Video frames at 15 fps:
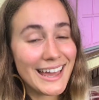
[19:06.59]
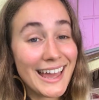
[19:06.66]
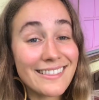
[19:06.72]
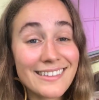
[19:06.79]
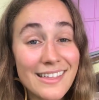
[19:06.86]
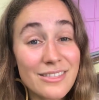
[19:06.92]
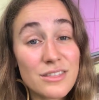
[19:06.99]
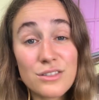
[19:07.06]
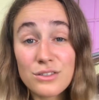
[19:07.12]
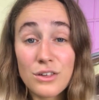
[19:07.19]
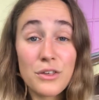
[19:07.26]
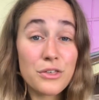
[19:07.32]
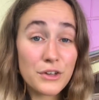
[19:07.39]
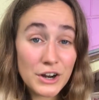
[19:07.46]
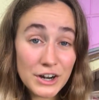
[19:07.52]
And then
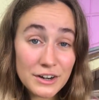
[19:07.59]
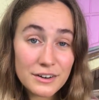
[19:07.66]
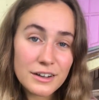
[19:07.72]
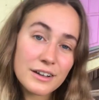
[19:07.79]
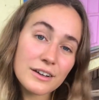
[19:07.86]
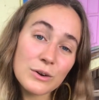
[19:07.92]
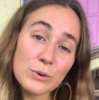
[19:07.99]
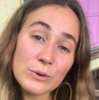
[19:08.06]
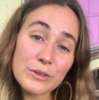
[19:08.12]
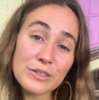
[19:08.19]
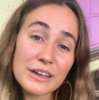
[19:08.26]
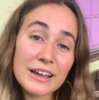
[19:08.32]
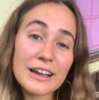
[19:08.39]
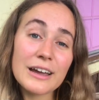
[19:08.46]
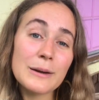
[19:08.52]
the third cool
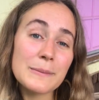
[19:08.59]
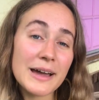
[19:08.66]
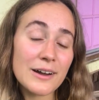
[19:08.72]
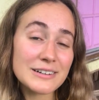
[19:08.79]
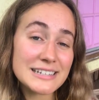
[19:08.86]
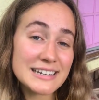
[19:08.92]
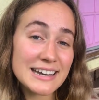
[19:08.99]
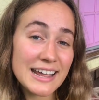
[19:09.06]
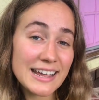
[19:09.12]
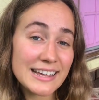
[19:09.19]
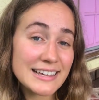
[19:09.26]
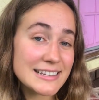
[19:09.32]
thing about today